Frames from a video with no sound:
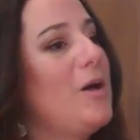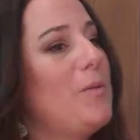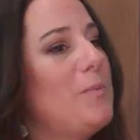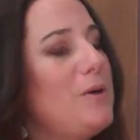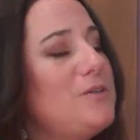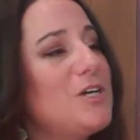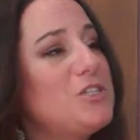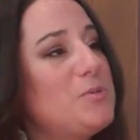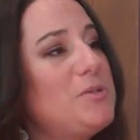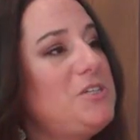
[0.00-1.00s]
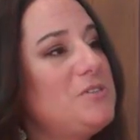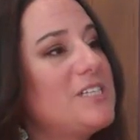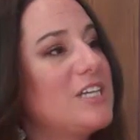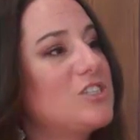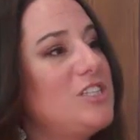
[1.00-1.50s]
most entrepreneurs
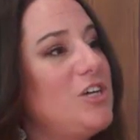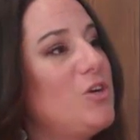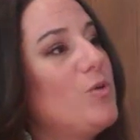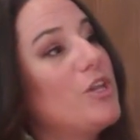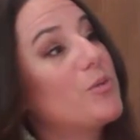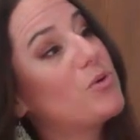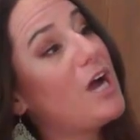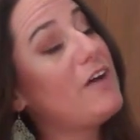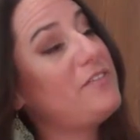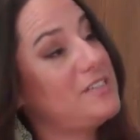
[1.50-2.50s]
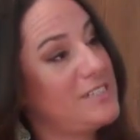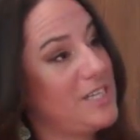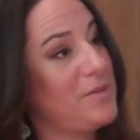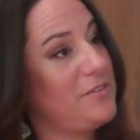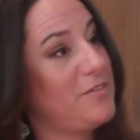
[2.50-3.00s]
actually don't know where their profit is
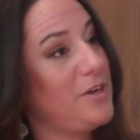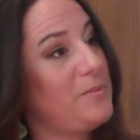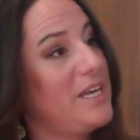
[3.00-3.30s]
coming from.